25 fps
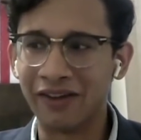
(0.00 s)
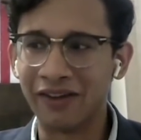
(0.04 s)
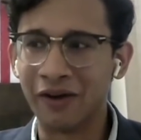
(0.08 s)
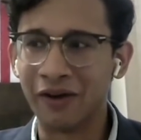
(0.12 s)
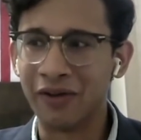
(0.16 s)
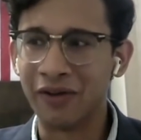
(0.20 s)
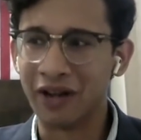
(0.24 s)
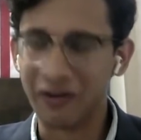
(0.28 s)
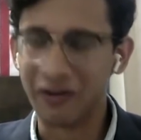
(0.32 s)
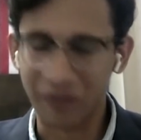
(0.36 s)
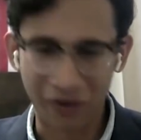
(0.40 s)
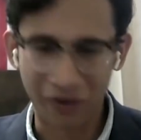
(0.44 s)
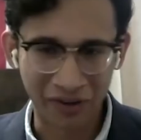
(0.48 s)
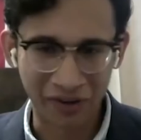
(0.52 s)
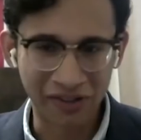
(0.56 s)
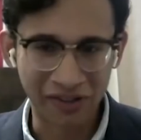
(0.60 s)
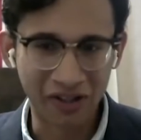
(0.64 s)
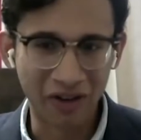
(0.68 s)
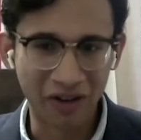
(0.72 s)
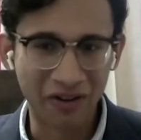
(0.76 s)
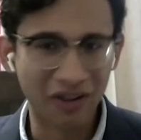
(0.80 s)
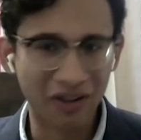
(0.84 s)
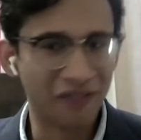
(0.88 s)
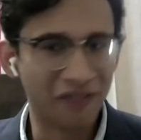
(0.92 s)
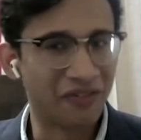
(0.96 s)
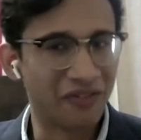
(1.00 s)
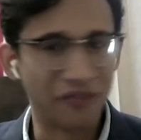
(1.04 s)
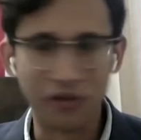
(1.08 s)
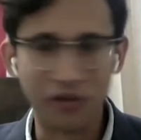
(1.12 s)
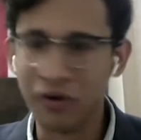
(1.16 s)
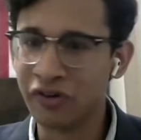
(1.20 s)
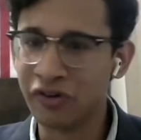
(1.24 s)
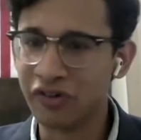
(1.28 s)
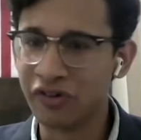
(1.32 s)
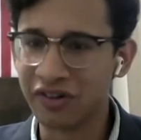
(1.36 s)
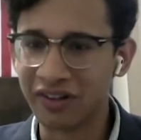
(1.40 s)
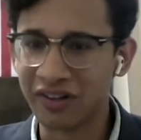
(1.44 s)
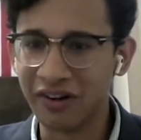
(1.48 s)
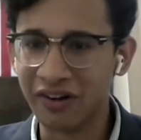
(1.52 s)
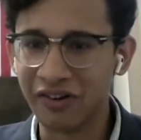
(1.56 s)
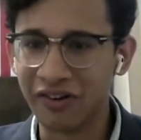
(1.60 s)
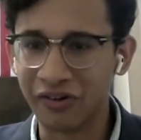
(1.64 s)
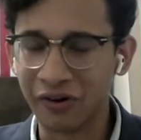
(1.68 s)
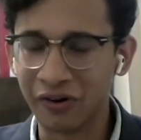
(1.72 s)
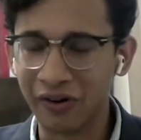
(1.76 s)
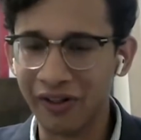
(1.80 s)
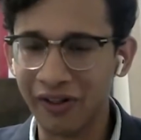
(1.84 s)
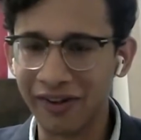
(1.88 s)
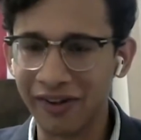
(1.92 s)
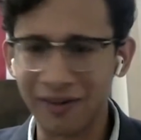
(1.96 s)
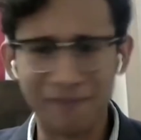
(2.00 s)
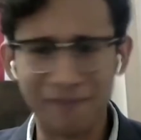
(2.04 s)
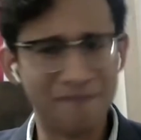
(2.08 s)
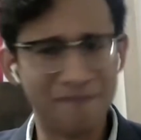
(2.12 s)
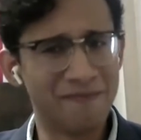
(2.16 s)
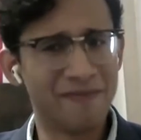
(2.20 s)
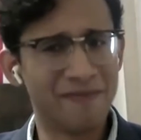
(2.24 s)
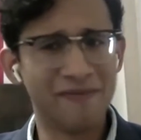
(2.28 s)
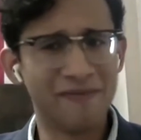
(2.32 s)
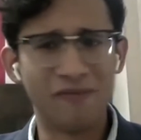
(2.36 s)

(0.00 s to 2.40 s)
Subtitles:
So, you know, if you're conservative, if you're interested in journalism,